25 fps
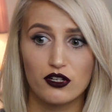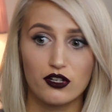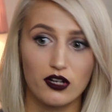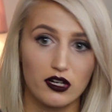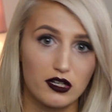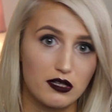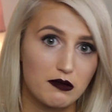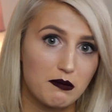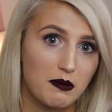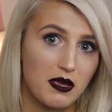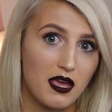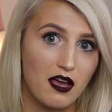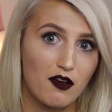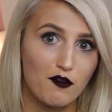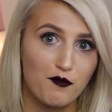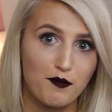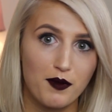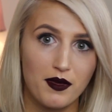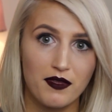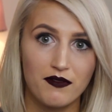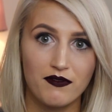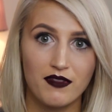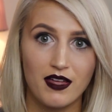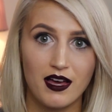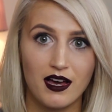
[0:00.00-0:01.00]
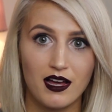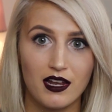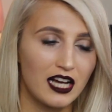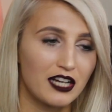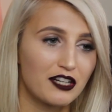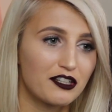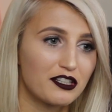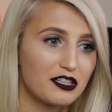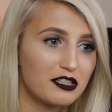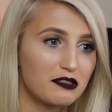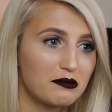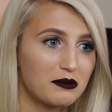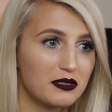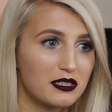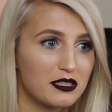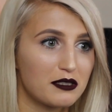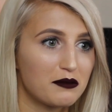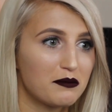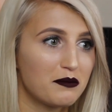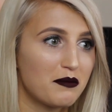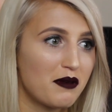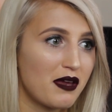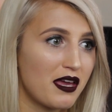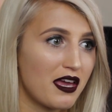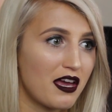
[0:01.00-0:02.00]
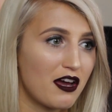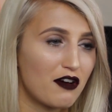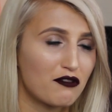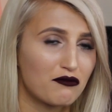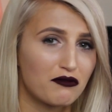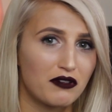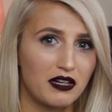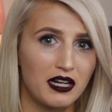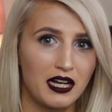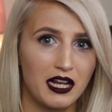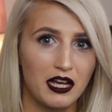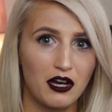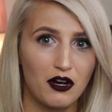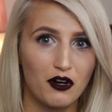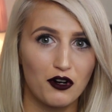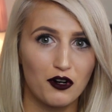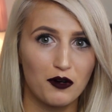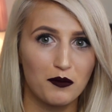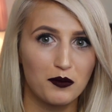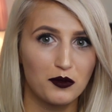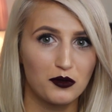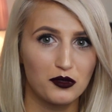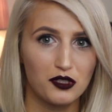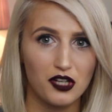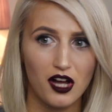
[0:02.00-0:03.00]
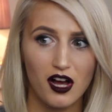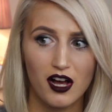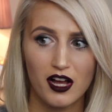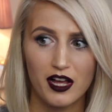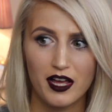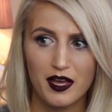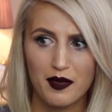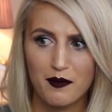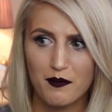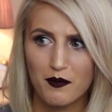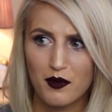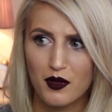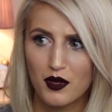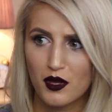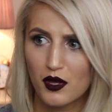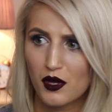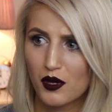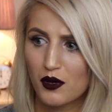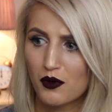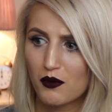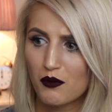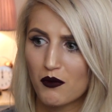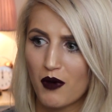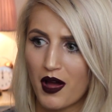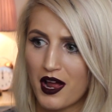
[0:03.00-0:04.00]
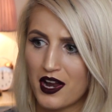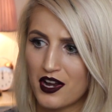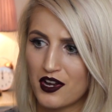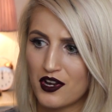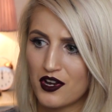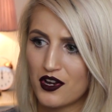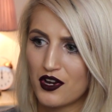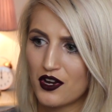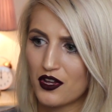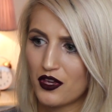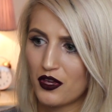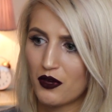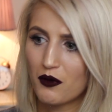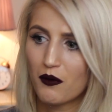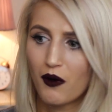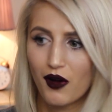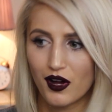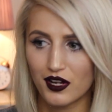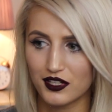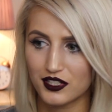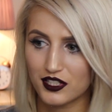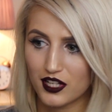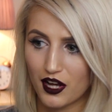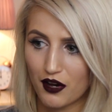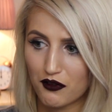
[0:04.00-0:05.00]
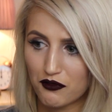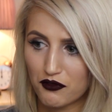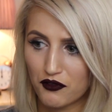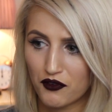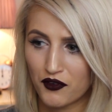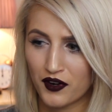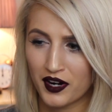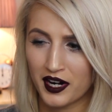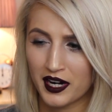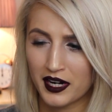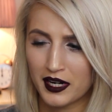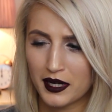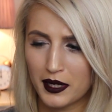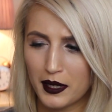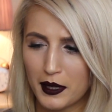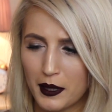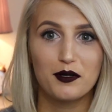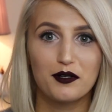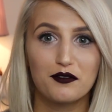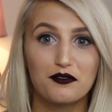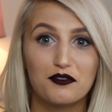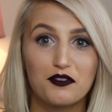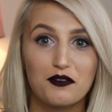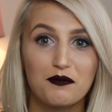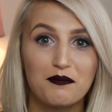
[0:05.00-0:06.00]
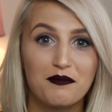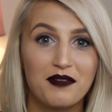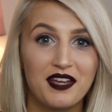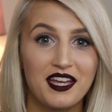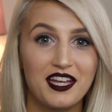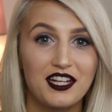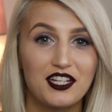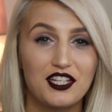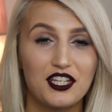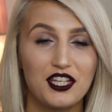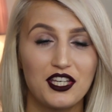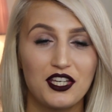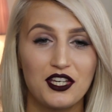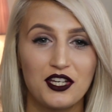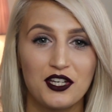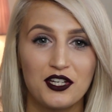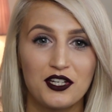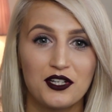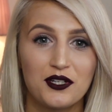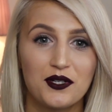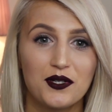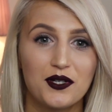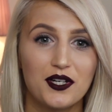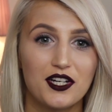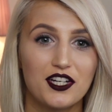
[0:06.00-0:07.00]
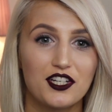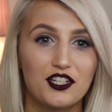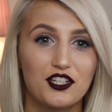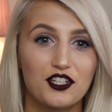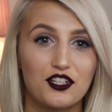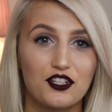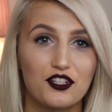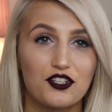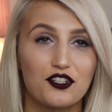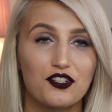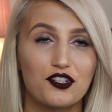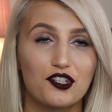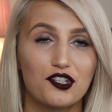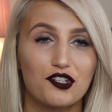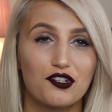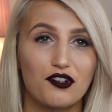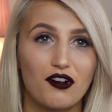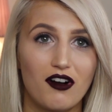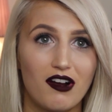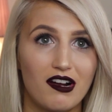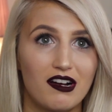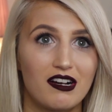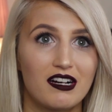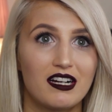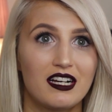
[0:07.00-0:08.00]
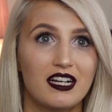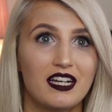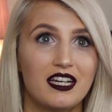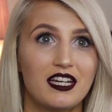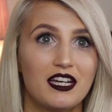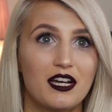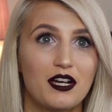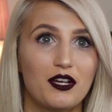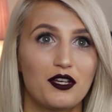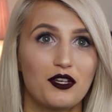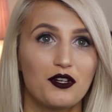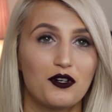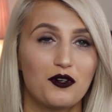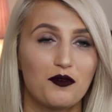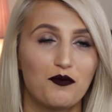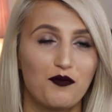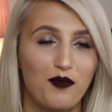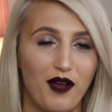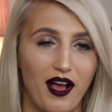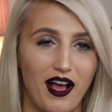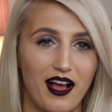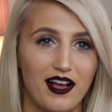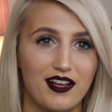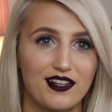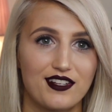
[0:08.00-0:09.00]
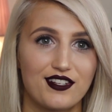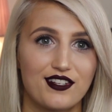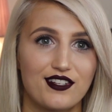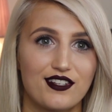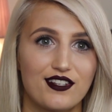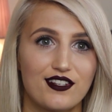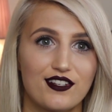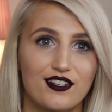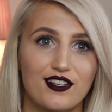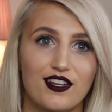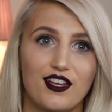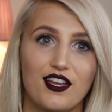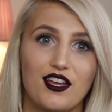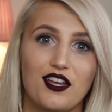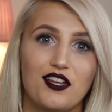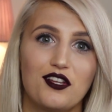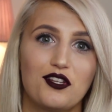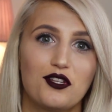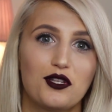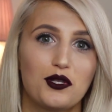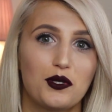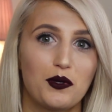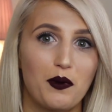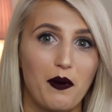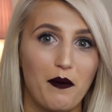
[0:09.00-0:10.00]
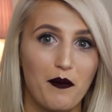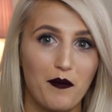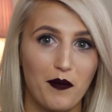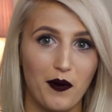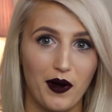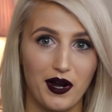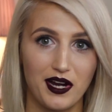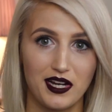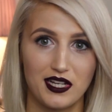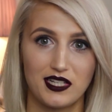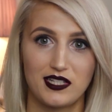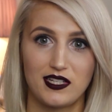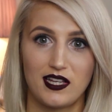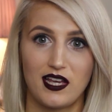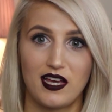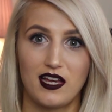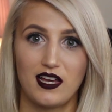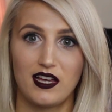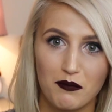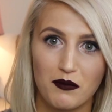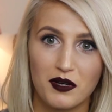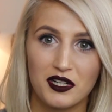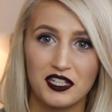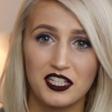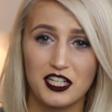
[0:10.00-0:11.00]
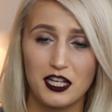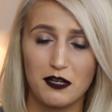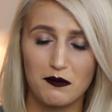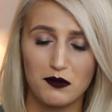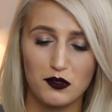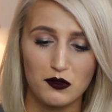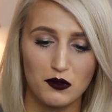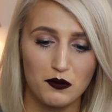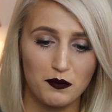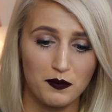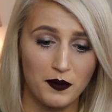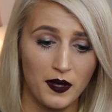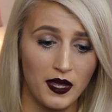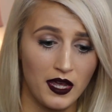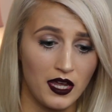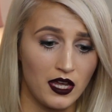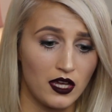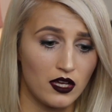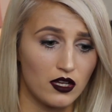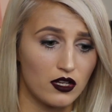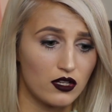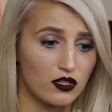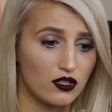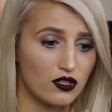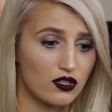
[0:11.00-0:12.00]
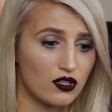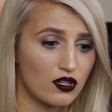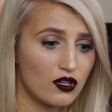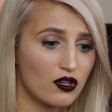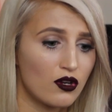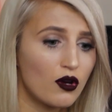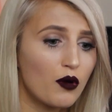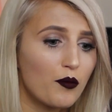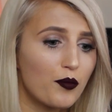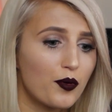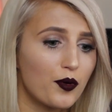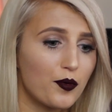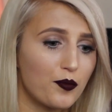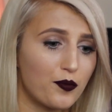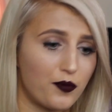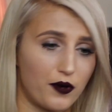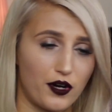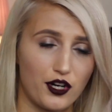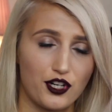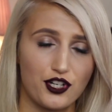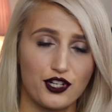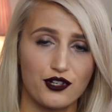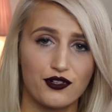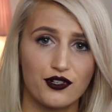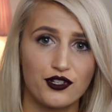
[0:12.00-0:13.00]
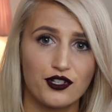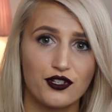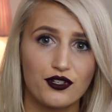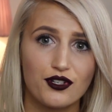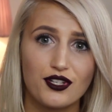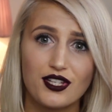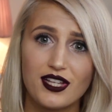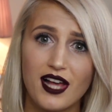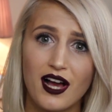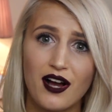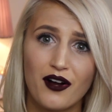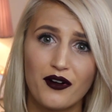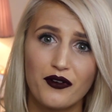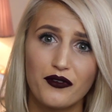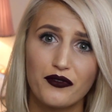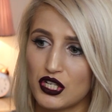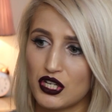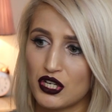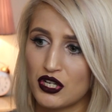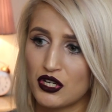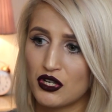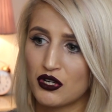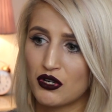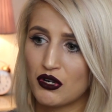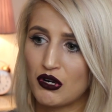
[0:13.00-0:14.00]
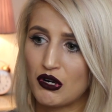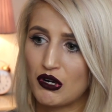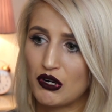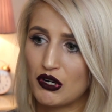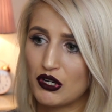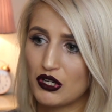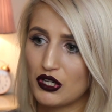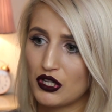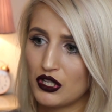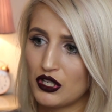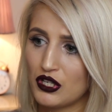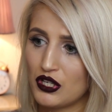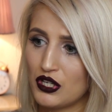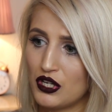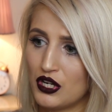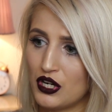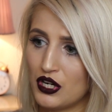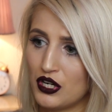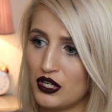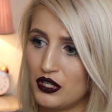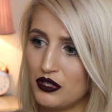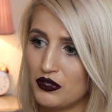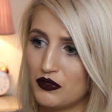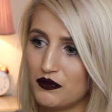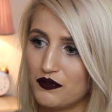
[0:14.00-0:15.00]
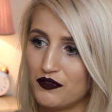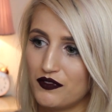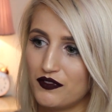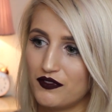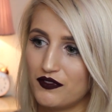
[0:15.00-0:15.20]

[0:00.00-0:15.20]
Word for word: Trust me, I've been there. And Christmas can be a really horrible time when you are suffering. But from me to you, just try your best to embrace it. My tips would be to not put pressure on yourself, to not, you know,